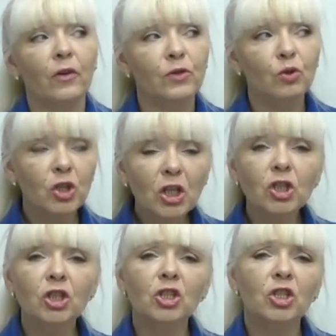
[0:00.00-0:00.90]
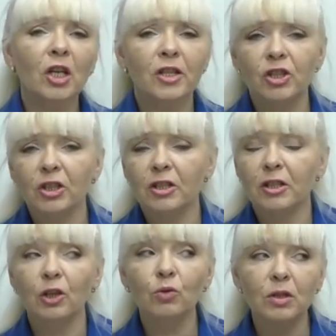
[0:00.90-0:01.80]
More and more
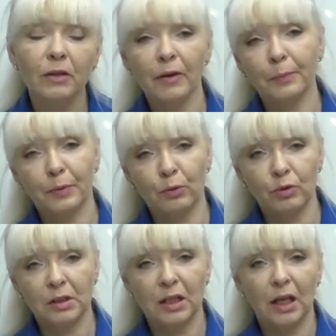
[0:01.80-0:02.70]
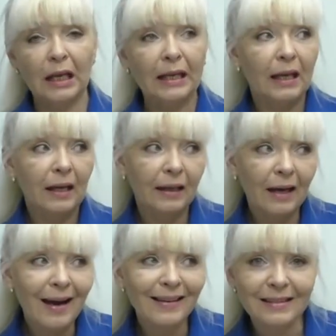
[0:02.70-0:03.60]
often, the questions arise about
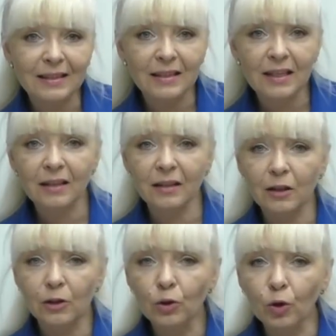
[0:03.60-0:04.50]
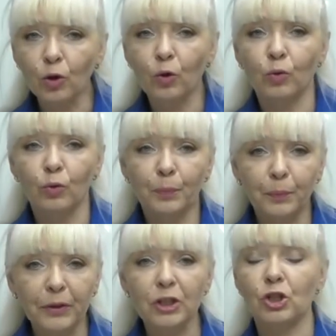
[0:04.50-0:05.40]
making a lightweight,
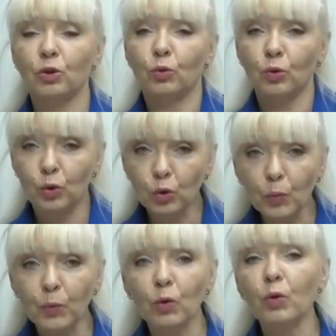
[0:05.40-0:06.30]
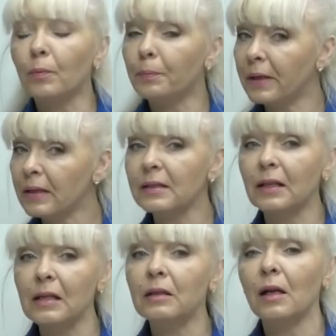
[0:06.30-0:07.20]
full skirt without
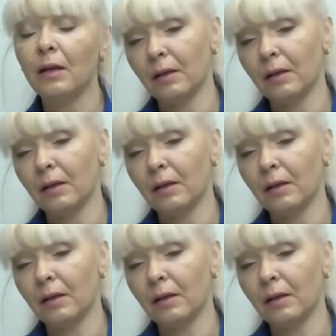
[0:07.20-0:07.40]
crinoline.